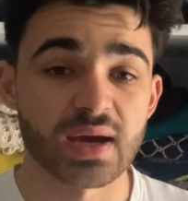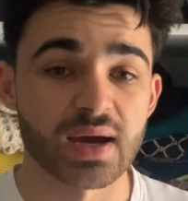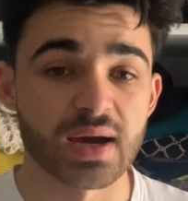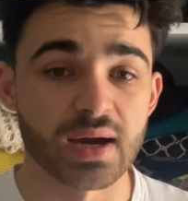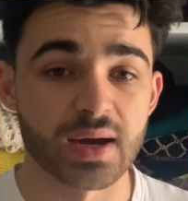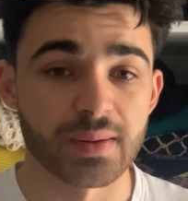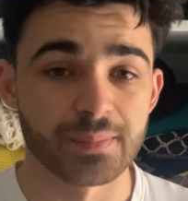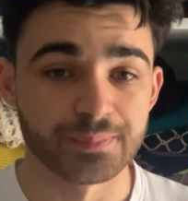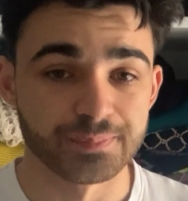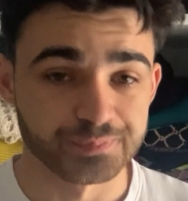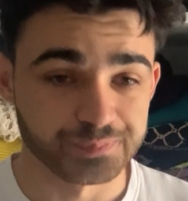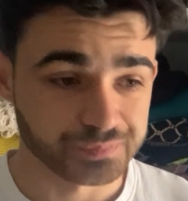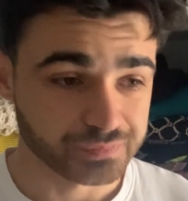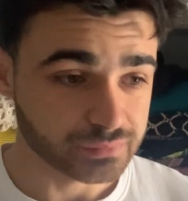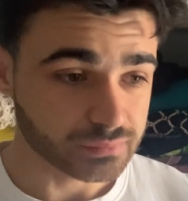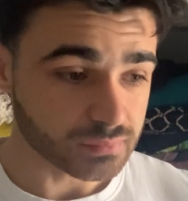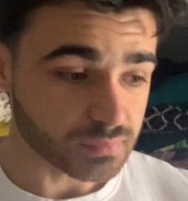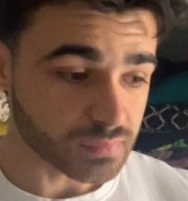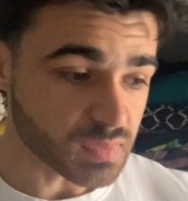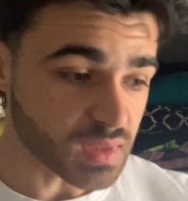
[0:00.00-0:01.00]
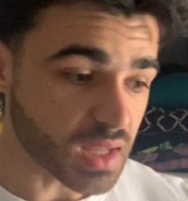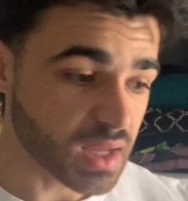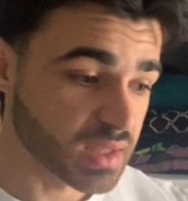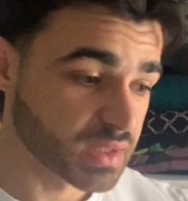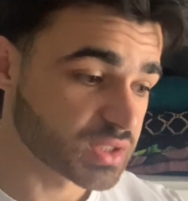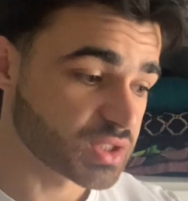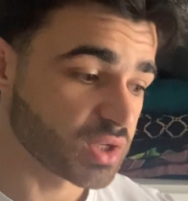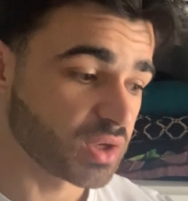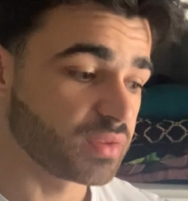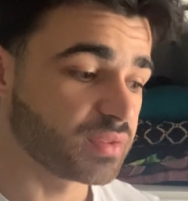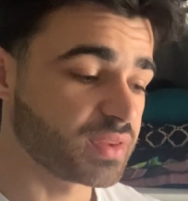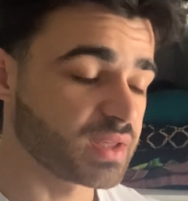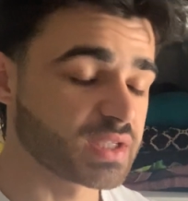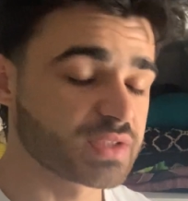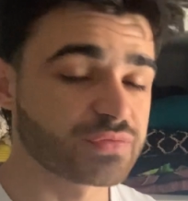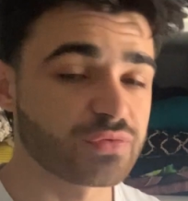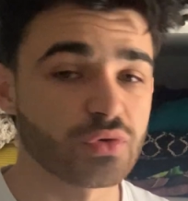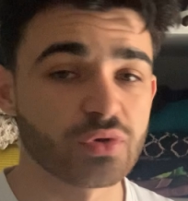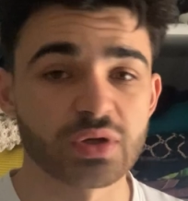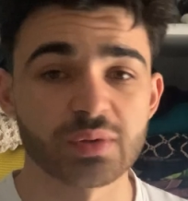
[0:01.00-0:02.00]
Um, and certain things
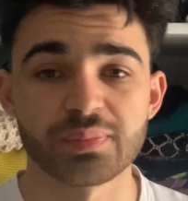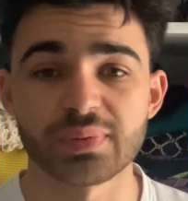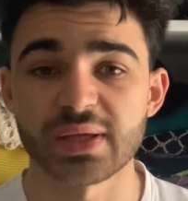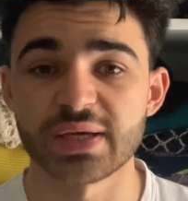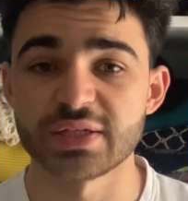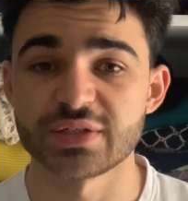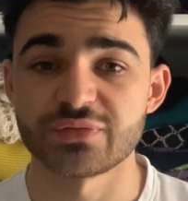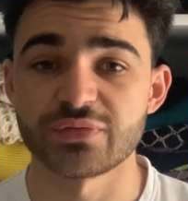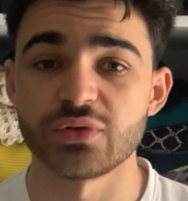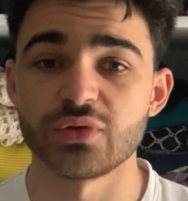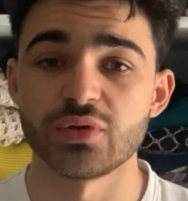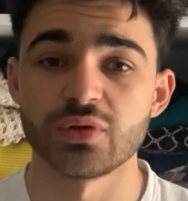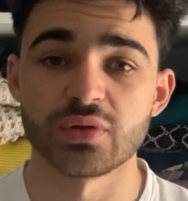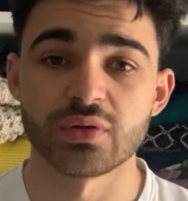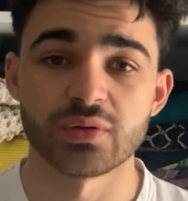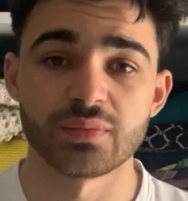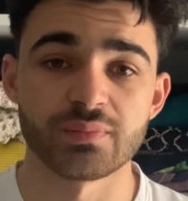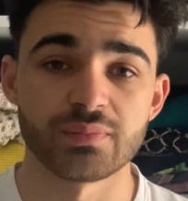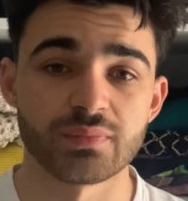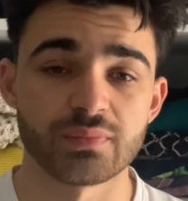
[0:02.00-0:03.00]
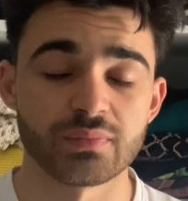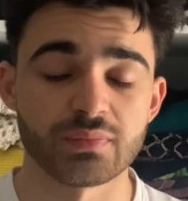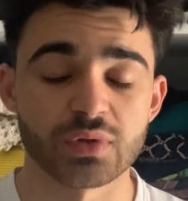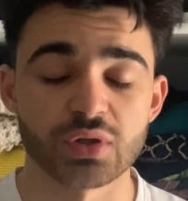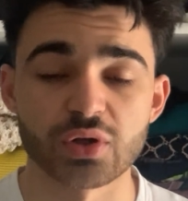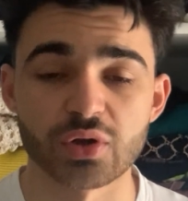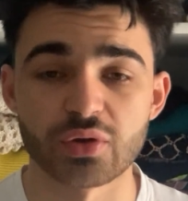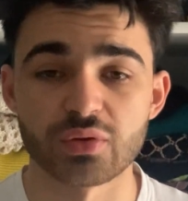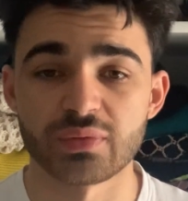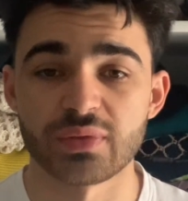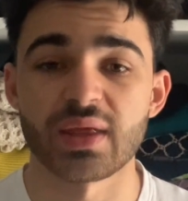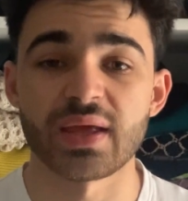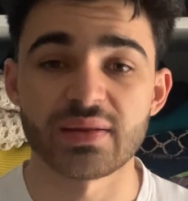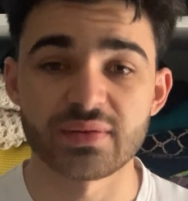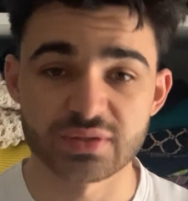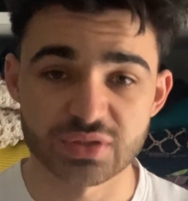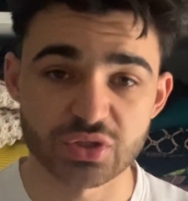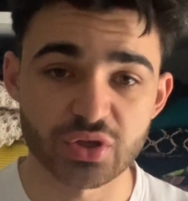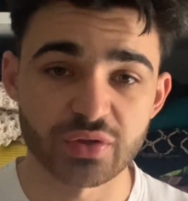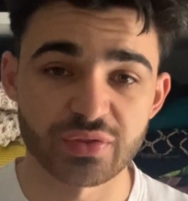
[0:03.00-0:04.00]
fall into place for you to,
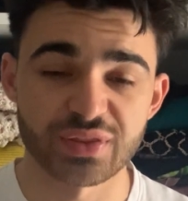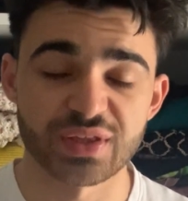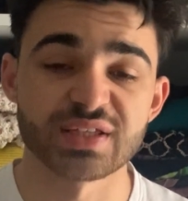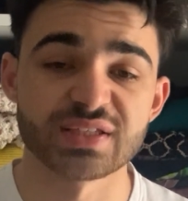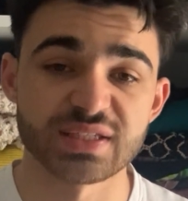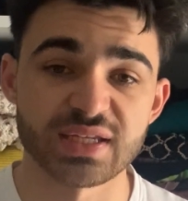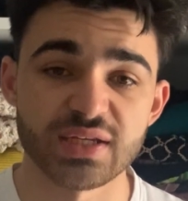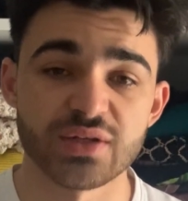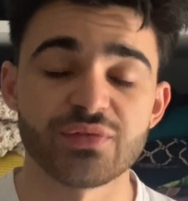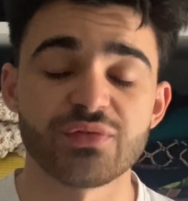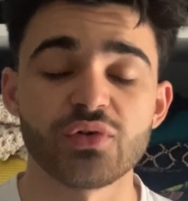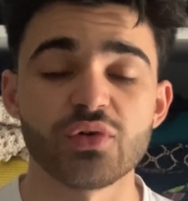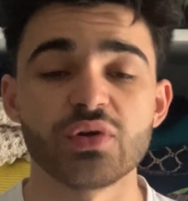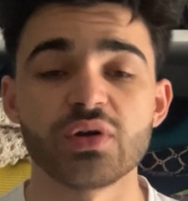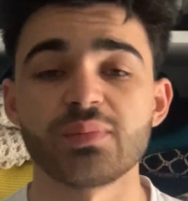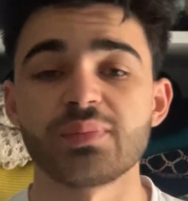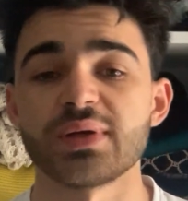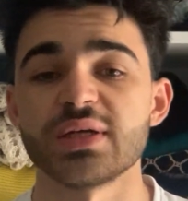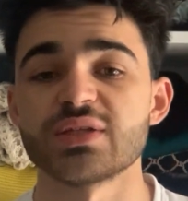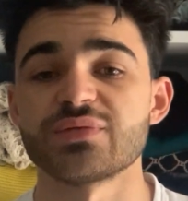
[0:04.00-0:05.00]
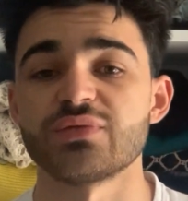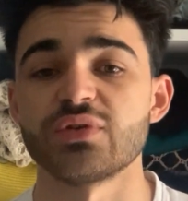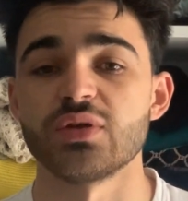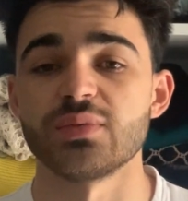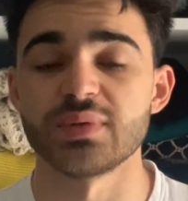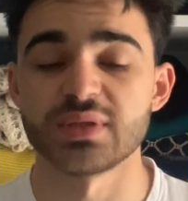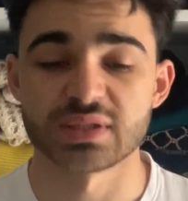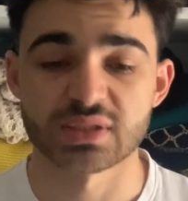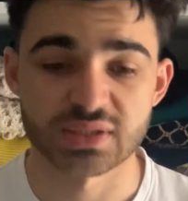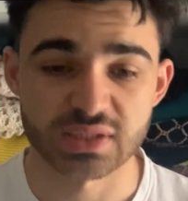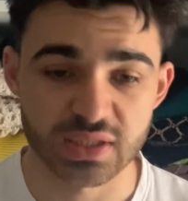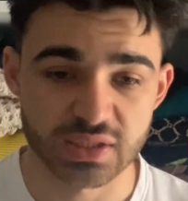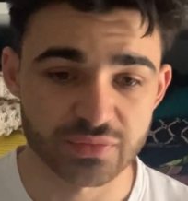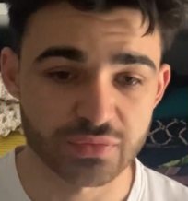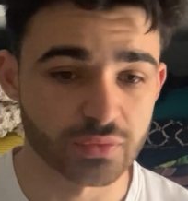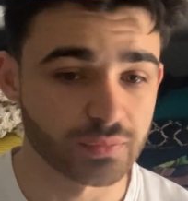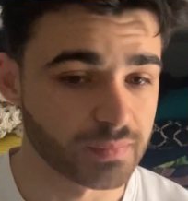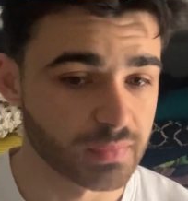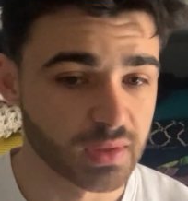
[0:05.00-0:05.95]
certain things need to fall into place for you to be successful.